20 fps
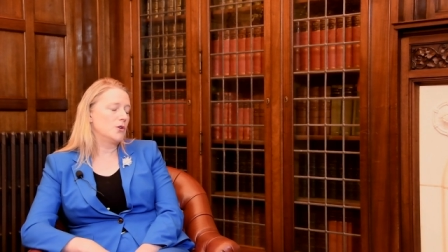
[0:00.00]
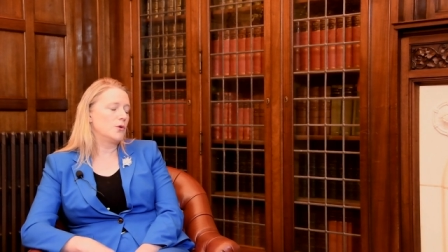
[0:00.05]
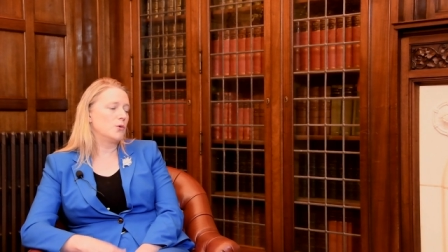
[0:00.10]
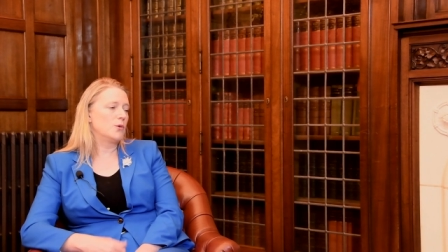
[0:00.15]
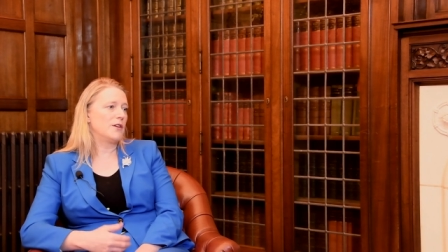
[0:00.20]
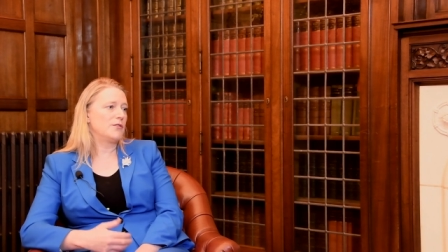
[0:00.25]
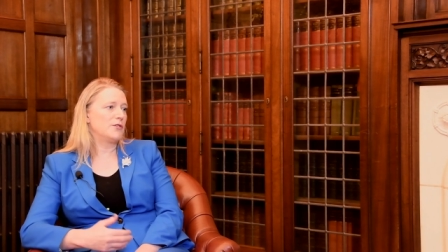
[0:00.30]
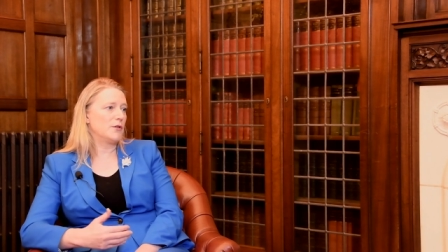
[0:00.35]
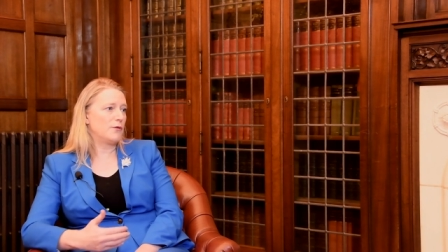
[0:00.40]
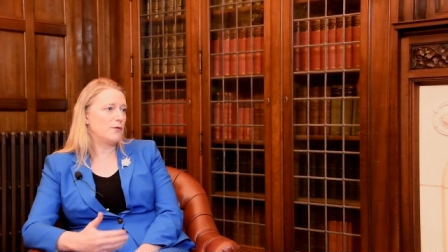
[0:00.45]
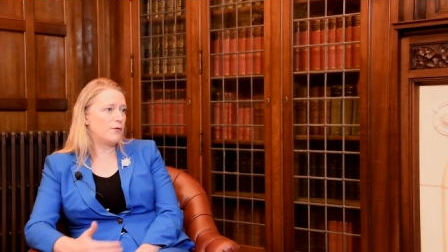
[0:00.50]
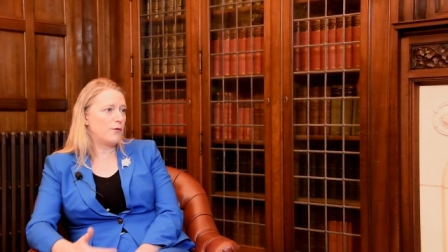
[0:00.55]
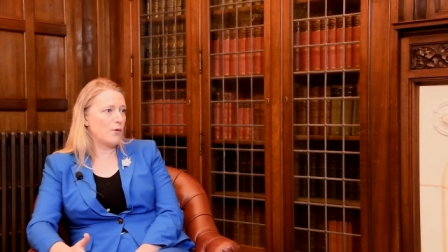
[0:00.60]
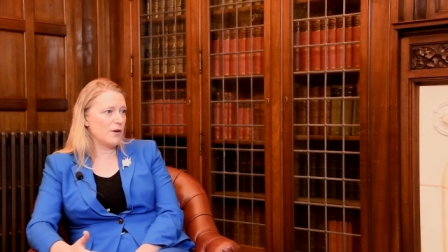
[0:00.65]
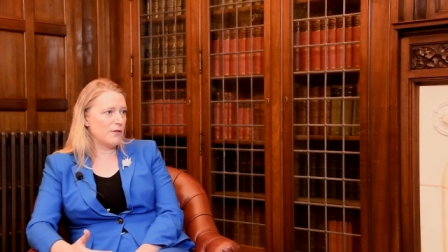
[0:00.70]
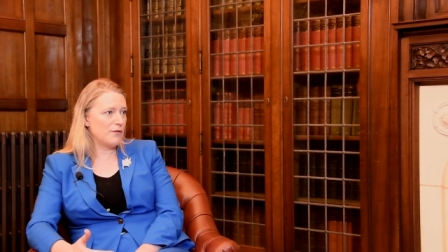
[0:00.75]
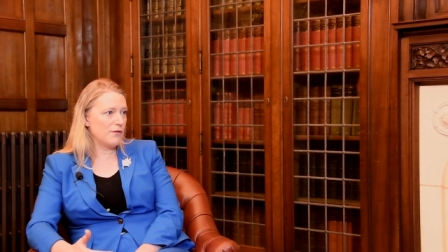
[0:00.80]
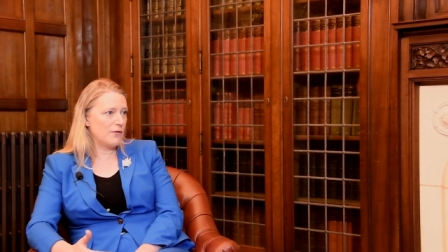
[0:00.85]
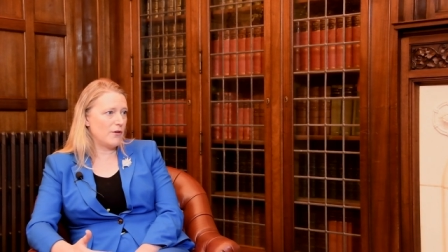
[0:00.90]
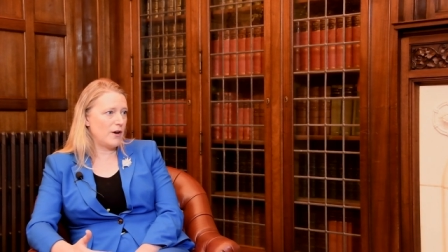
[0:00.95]
who were at the
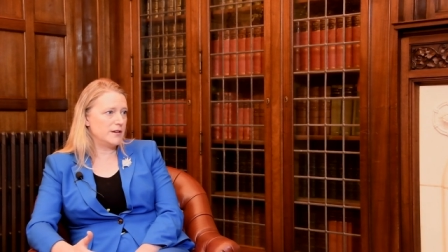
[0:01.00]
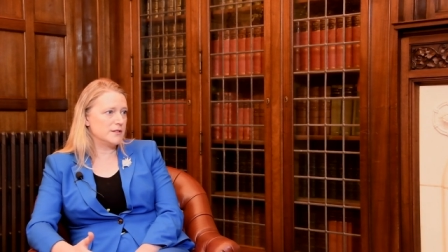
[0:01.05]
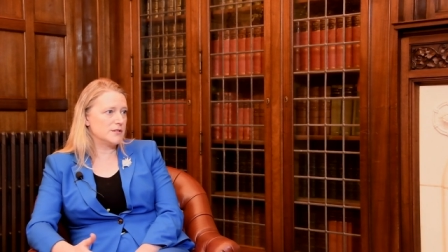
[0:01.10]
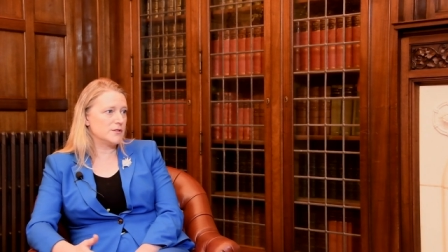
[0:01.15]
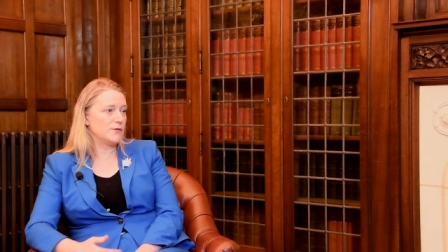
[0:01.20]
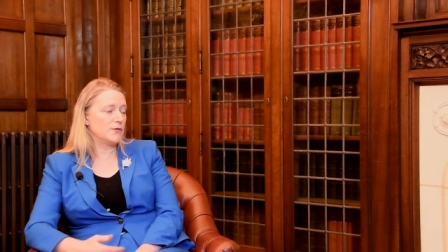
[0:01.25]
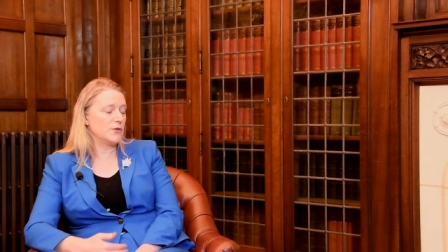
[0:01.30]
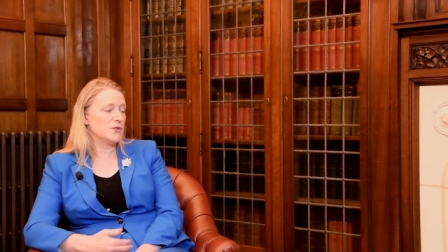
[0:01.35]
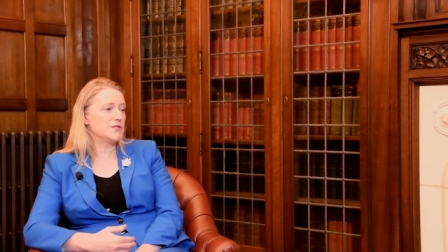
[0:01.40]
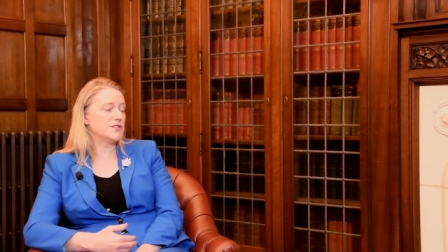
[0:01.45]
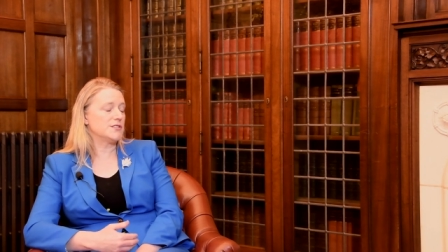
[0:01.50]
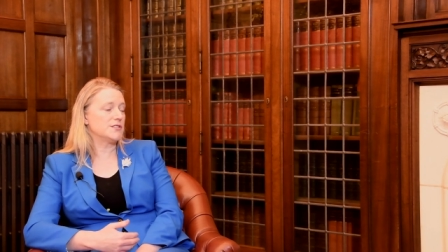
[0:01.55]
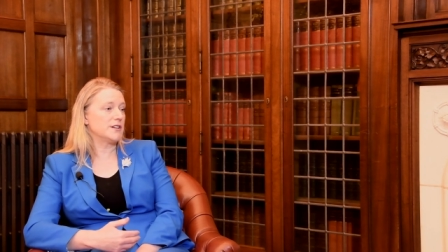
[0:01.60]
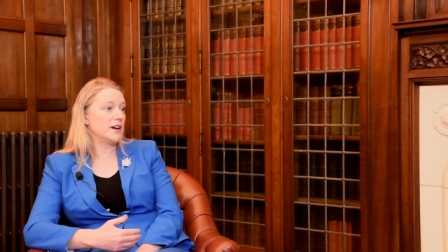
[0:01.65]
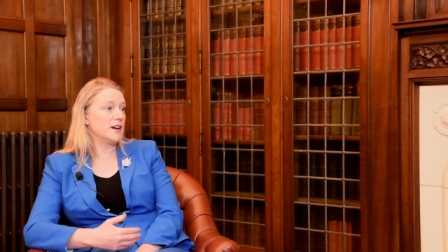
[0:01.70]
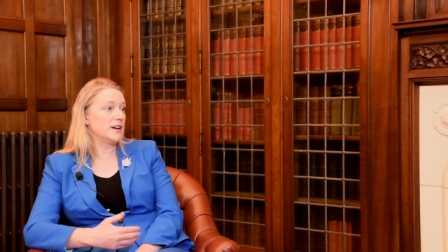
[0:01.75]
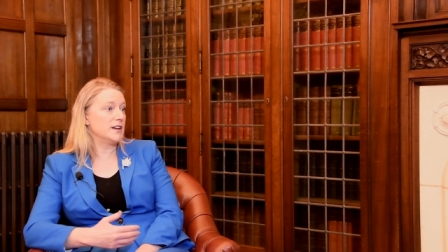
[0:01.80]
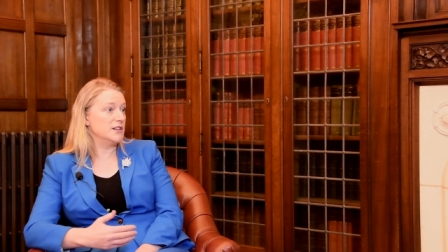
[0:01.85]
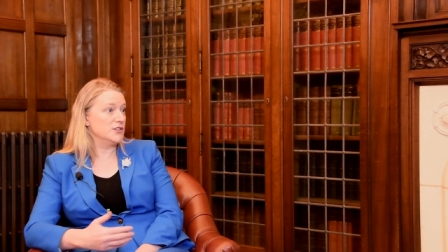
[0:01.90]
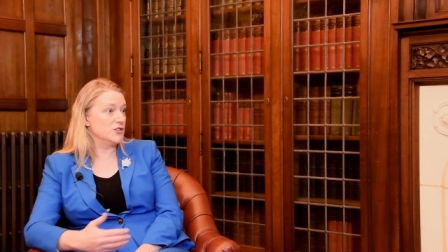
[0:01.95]
forefront, first
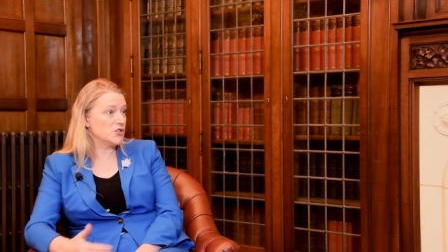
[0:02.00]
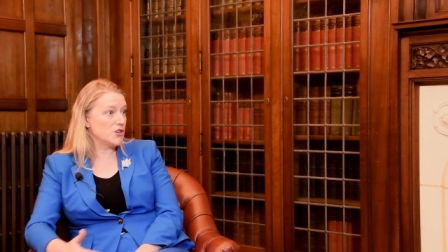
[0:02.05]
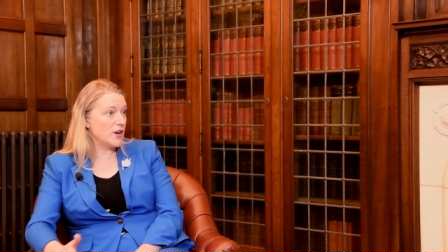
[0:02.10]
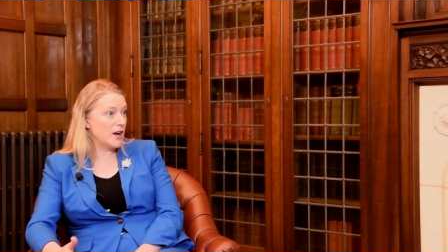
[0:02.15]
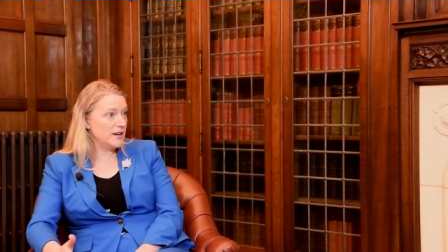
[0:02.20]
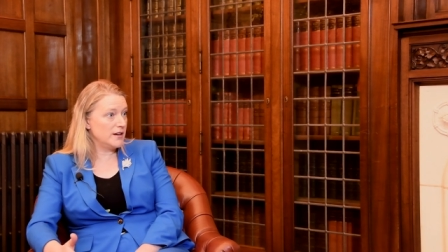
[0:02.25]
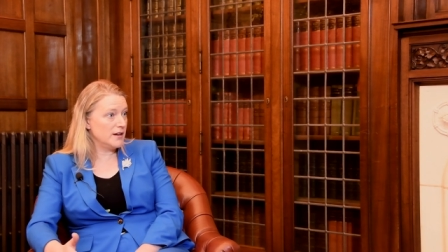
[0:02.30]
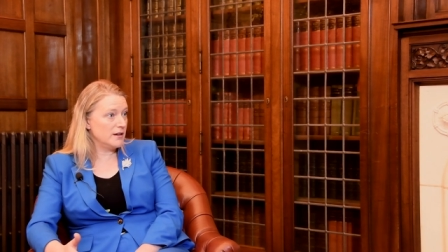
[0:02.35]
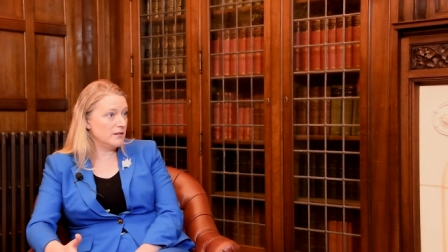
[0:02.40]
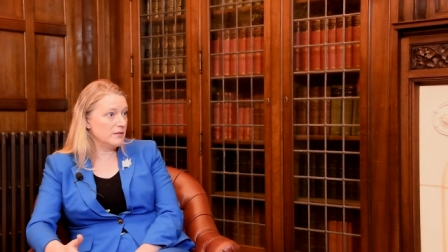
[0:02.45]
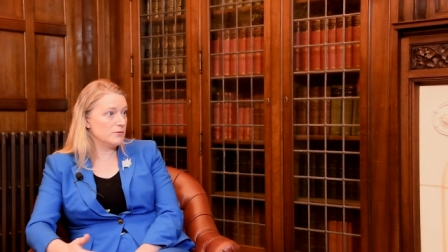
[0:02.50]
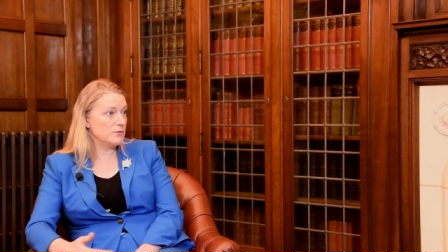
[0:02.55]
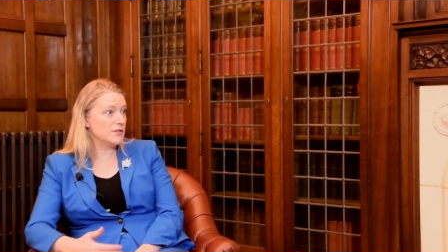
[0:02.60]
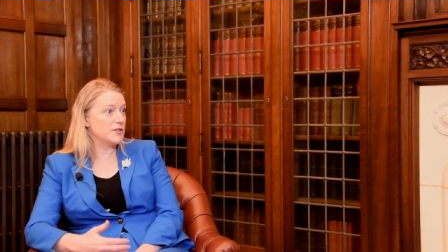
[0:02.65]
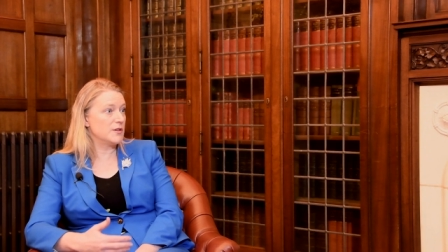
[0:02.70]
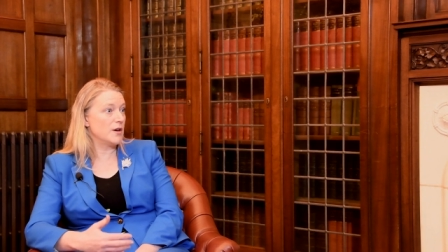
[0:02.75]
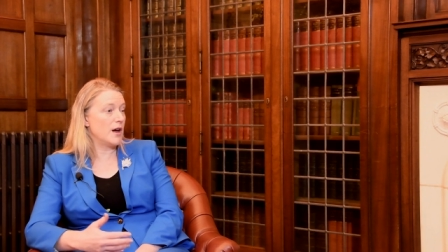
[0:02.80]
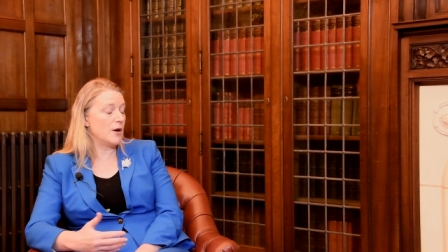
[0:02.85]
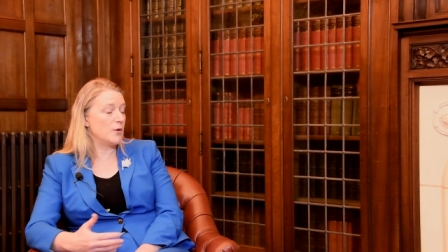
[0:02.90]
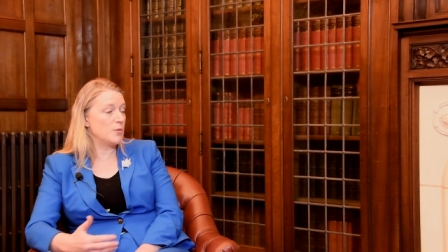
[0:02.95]
uh, in China
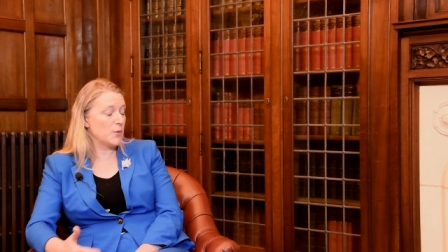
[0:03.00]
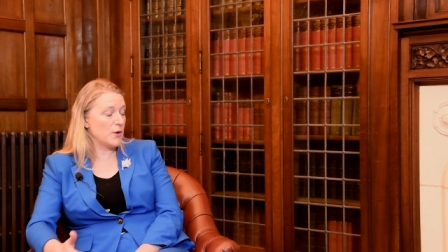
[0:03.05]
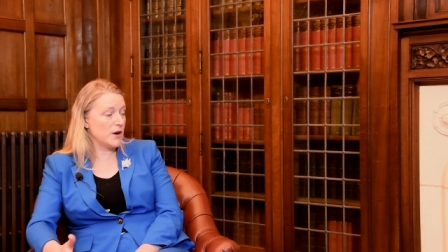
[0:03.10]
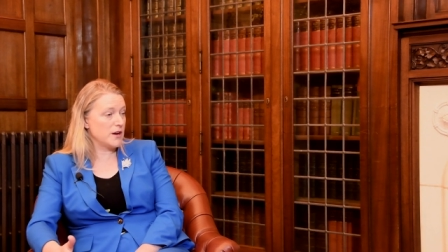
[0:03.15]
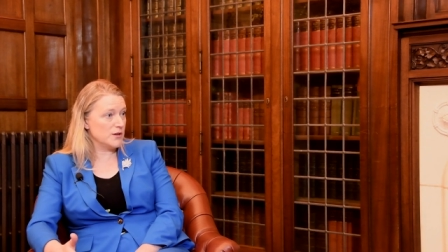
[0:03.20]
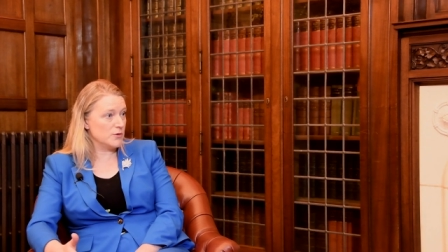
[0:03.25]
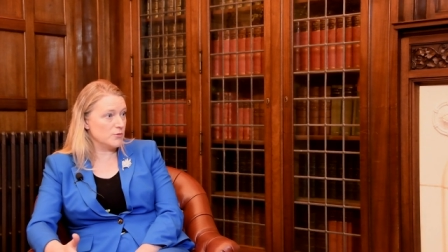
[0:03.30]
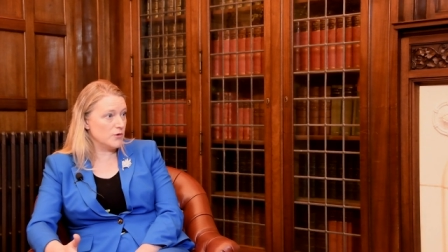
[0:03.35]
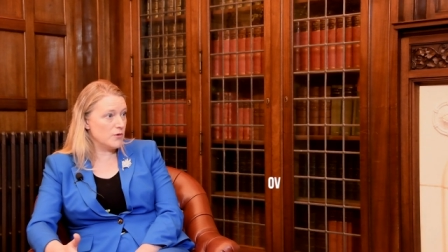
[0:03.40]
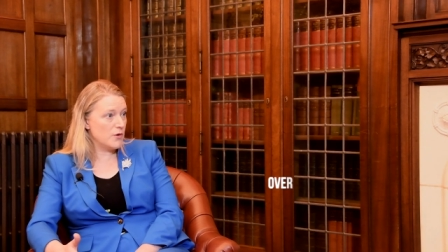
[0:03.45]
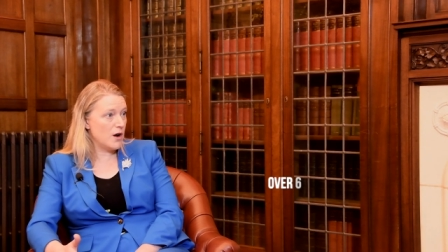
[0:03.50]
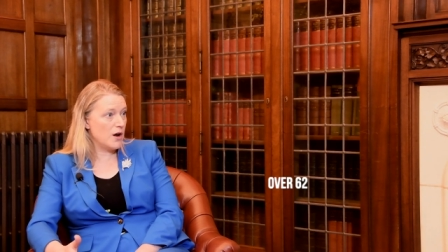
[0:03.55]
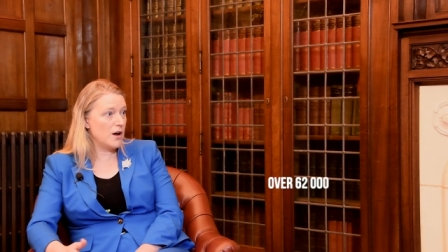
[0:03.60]
with the outbreak in Wuhan,